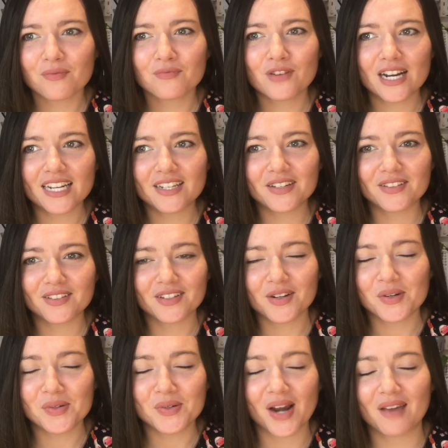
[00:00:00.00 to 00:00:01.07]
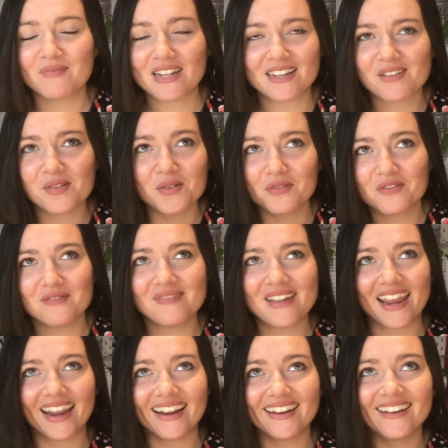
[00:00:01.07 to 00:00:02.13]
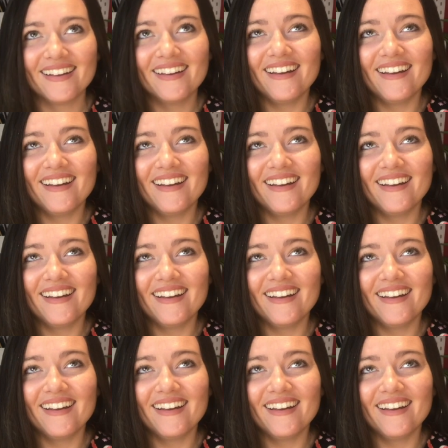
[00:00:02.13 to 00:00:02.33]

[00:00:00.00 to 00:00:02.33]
really cool, I mean cool for me,